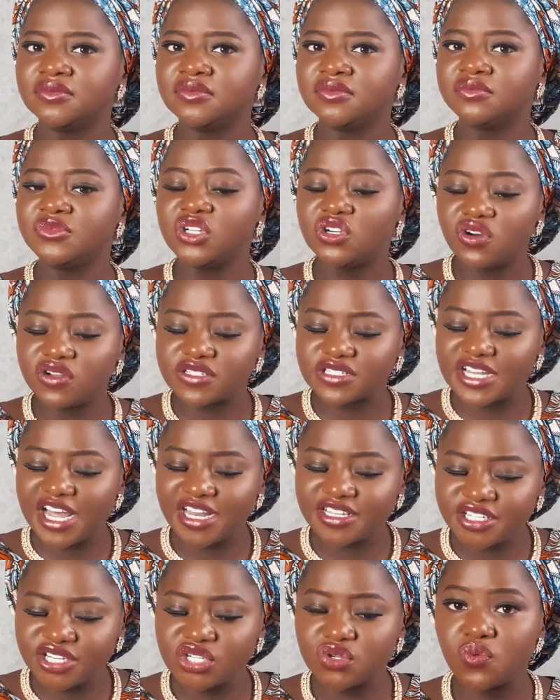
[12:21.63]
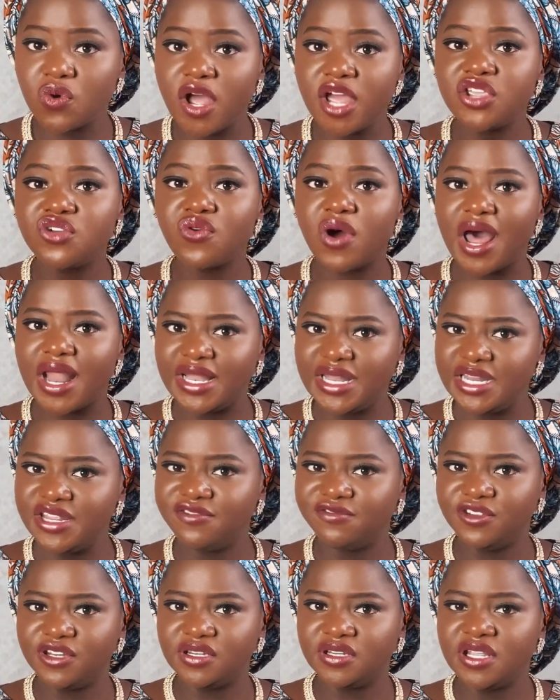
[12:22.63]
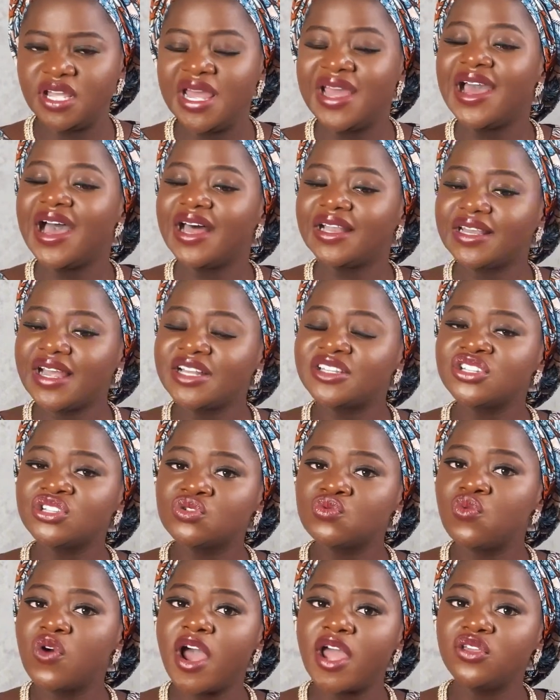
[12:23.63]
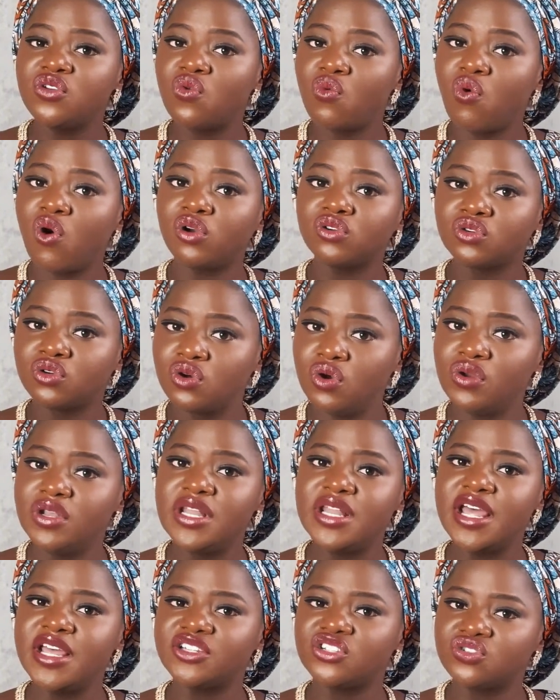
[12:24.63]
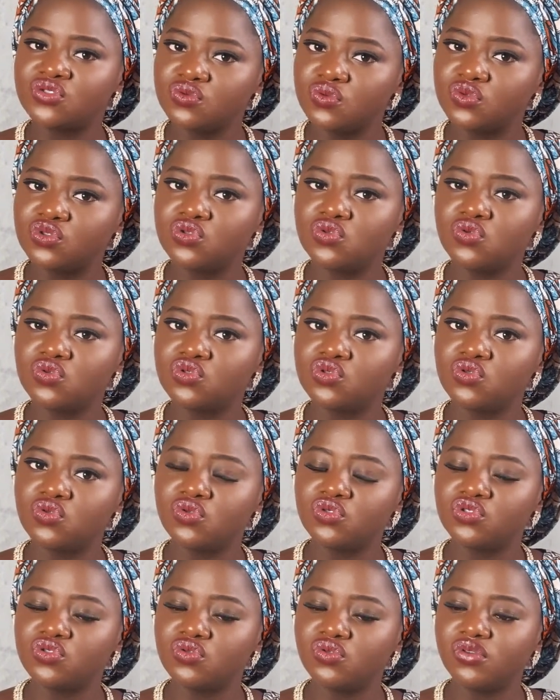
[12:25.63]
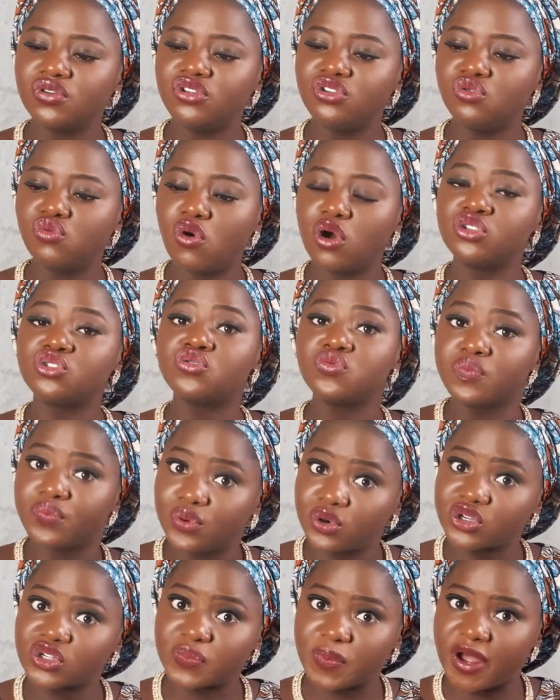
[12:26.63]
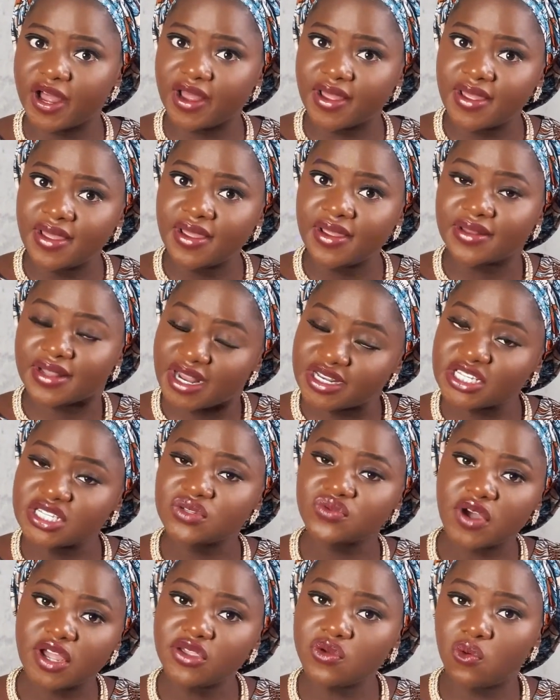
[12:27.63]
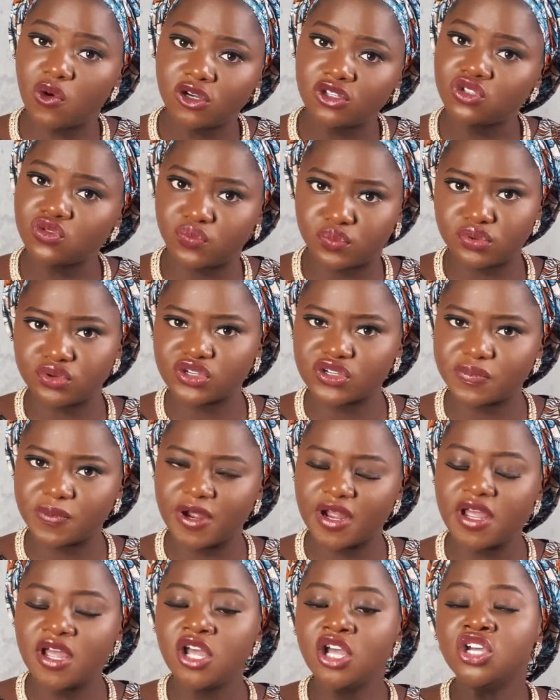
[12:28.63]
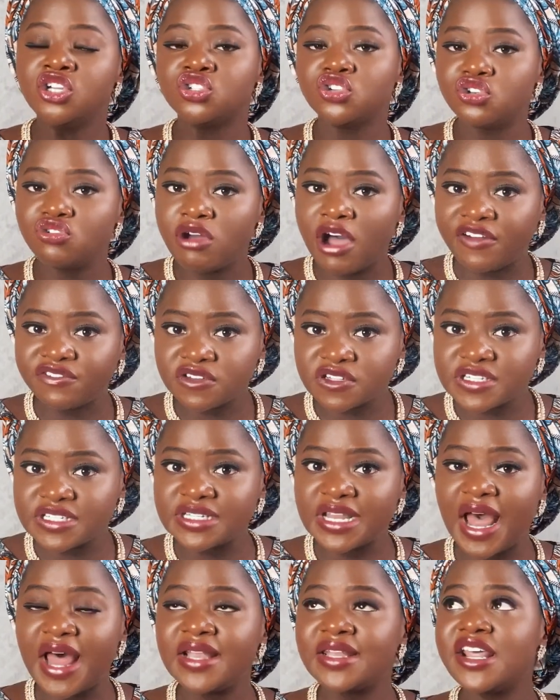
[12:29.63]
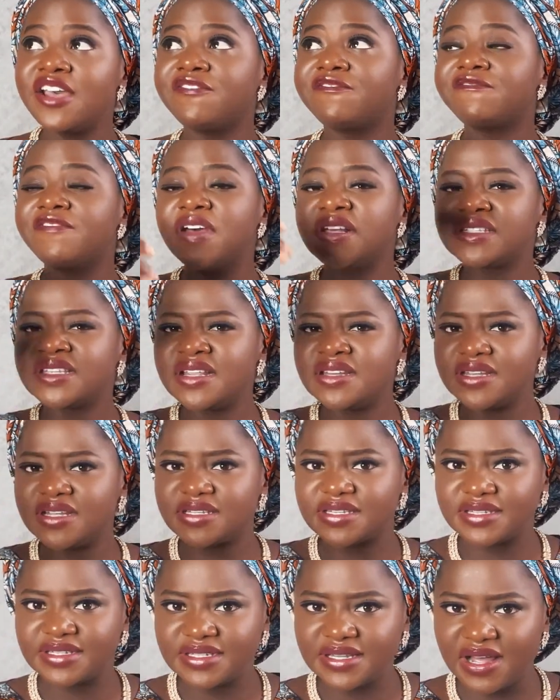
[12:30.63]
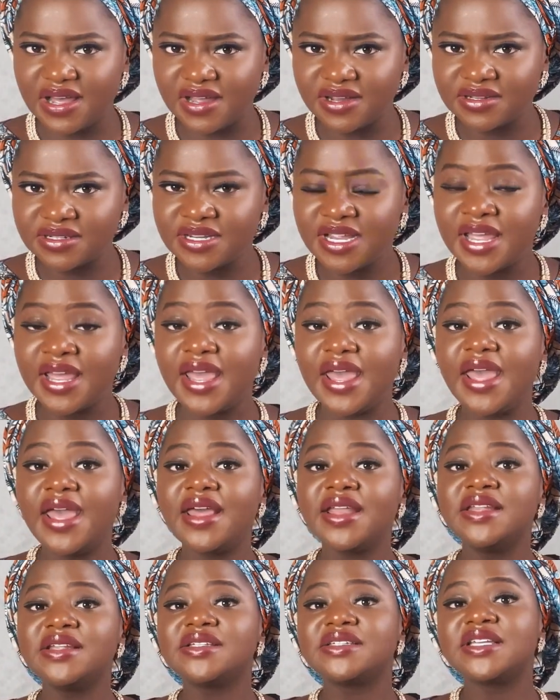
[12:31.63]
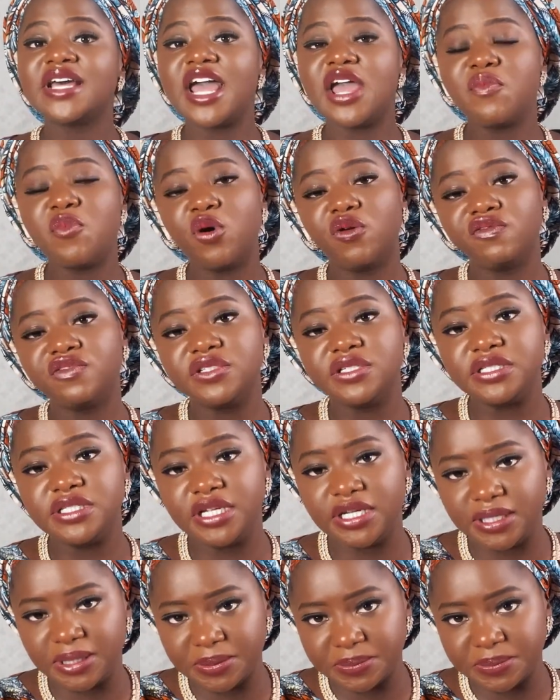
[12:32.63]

because that is where you are living and that is where you want goodness you want to prosper. That is where you want to prosper. So you have to stand there facing the sun any time of the day.